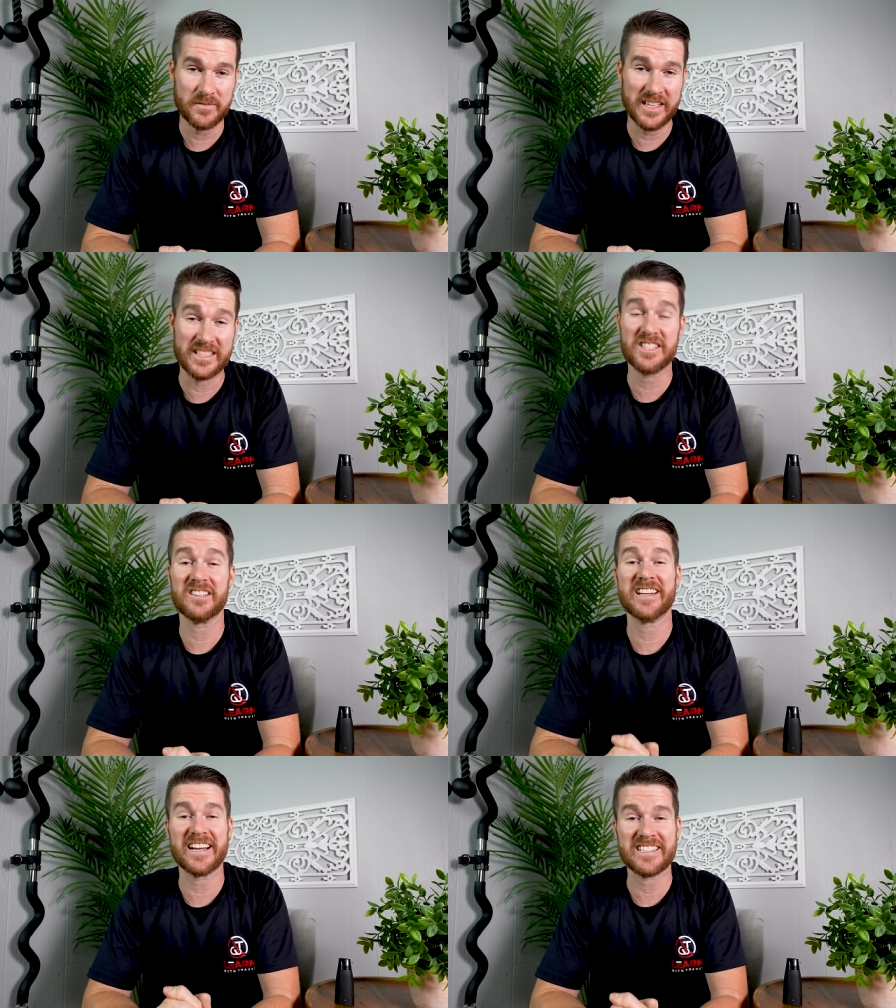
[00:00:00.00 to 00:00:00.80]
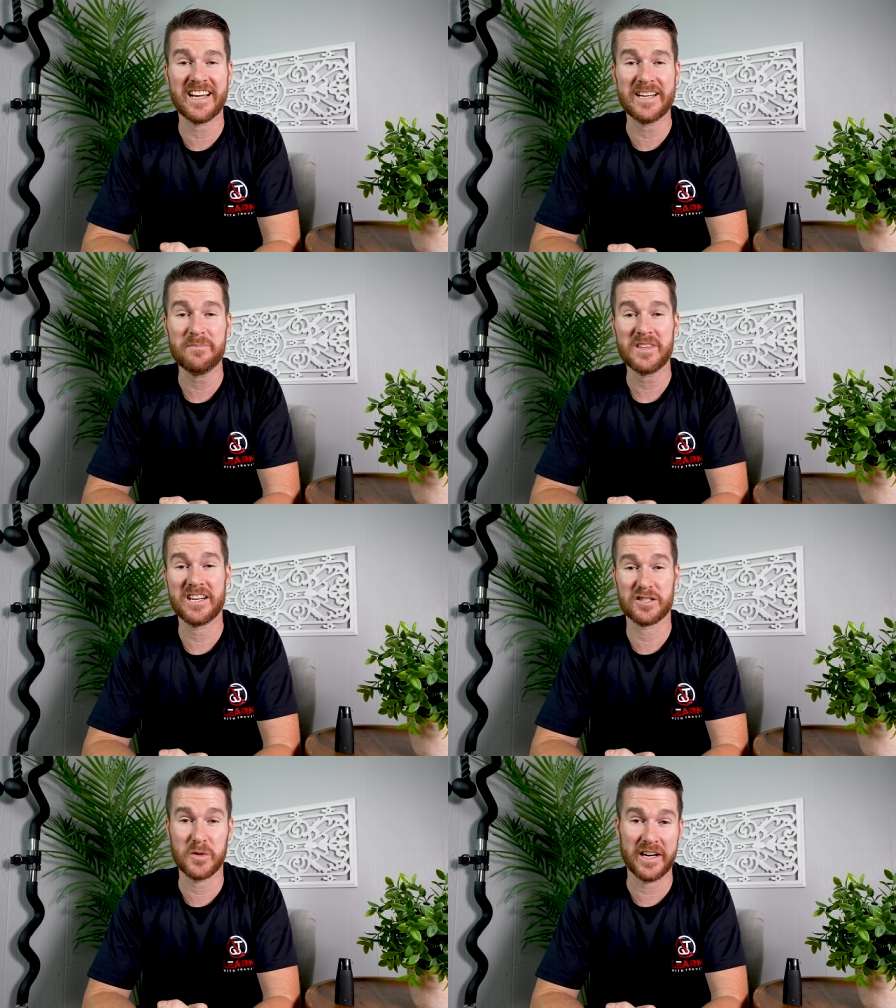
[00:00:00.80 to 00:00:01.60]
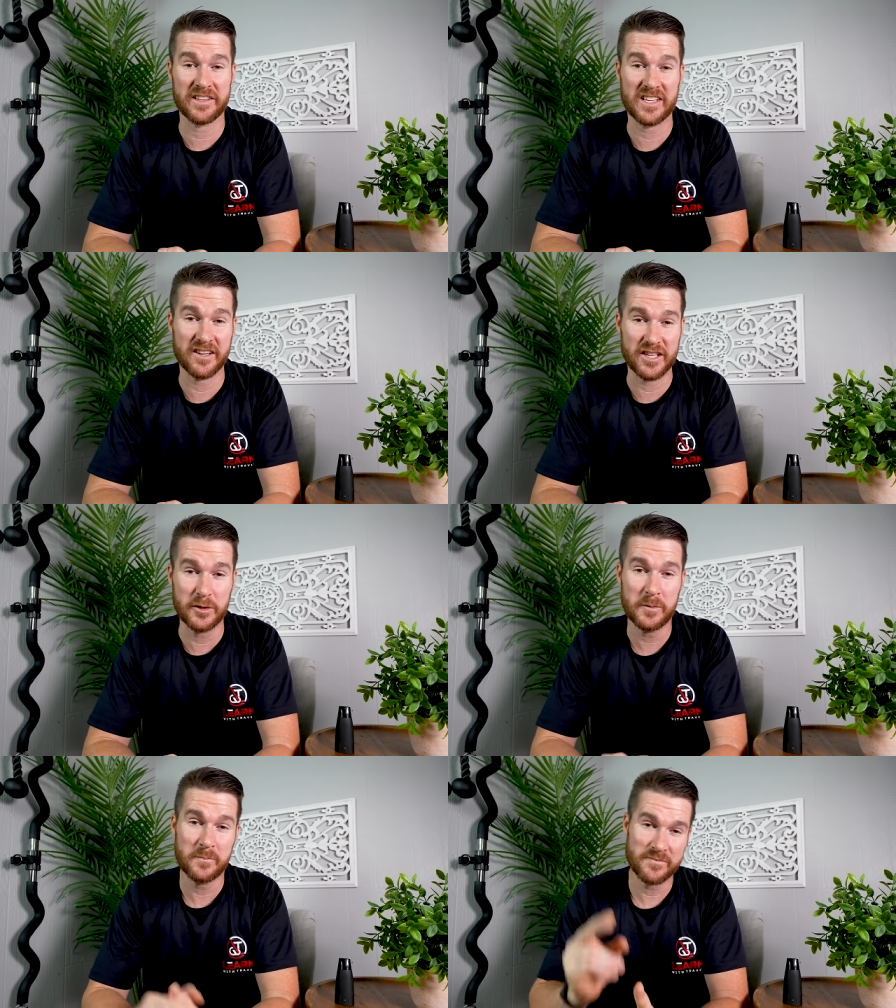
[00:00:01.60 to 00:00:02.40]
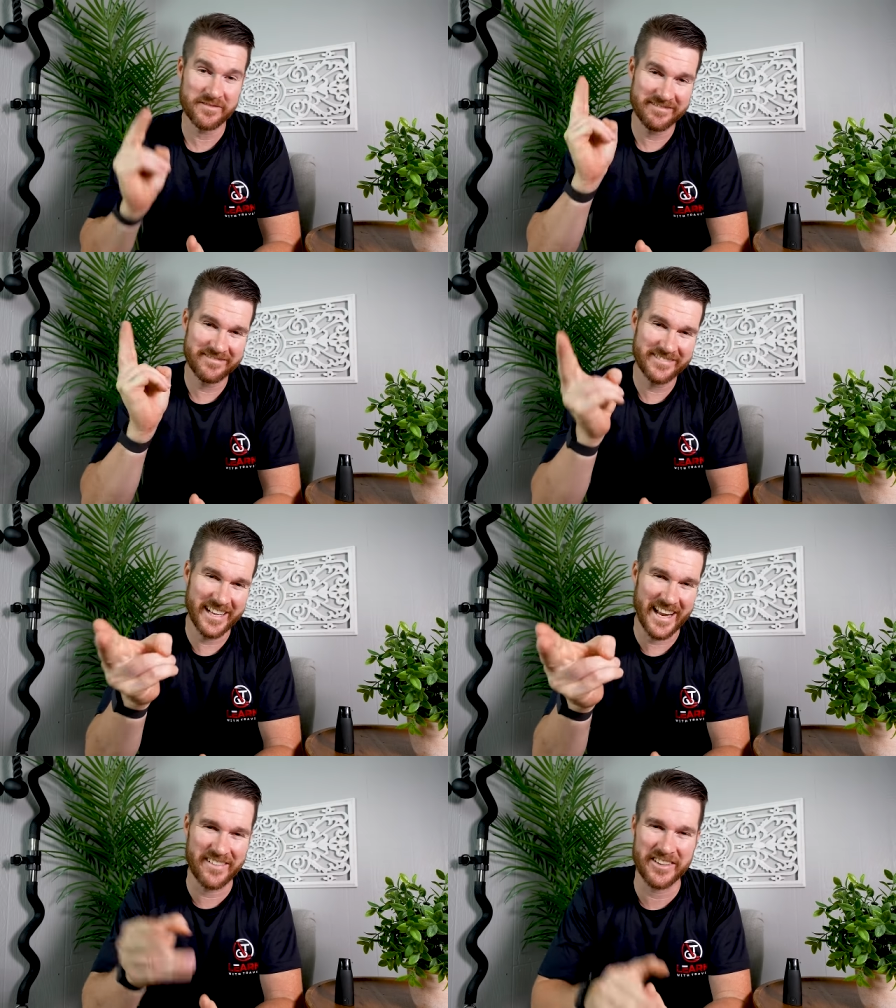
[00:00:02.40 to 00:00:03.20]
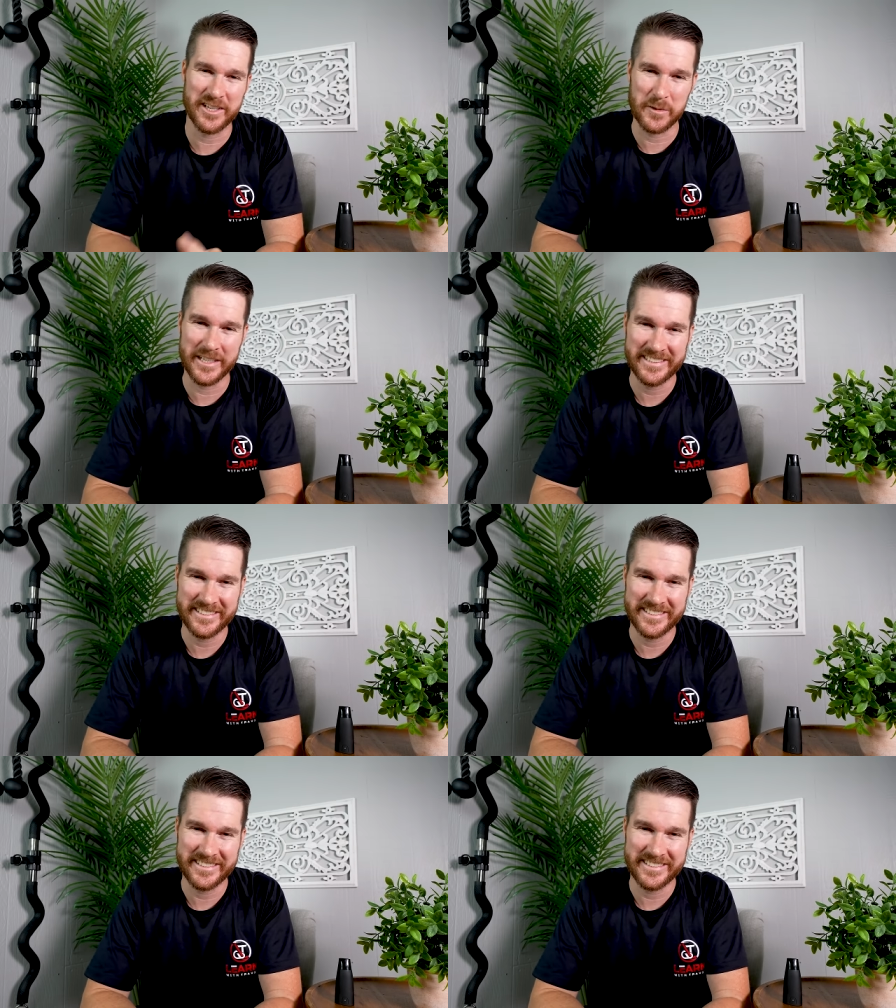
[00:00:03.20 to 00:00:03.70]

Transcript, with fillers: And until next time, here's to a healthier you, and have a good one.